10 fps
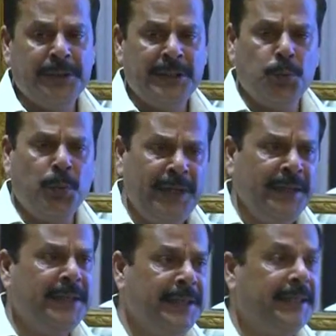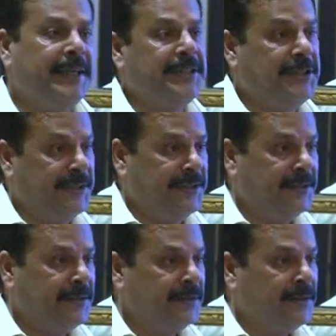this one indicator
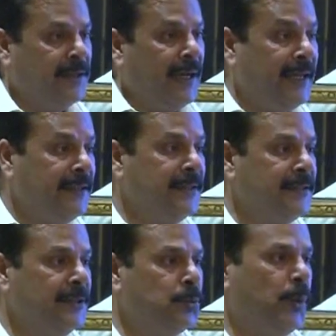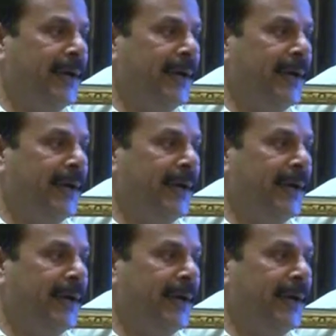addresses